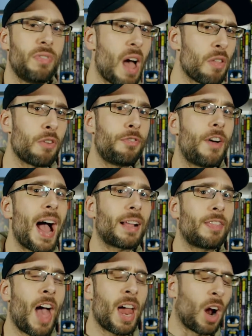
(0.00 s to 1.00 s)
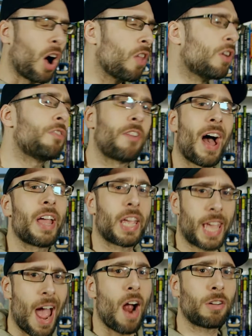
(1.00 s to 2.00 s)
Now, the fact that other
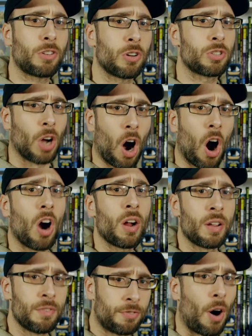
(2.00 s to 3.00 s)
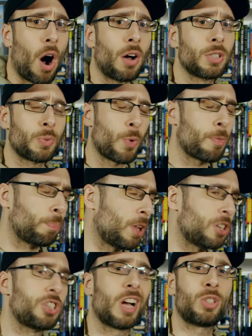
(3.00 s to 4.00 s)
Valiant characters are involved with
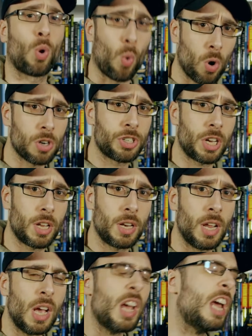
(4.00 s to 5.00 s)
Bloodshot's origin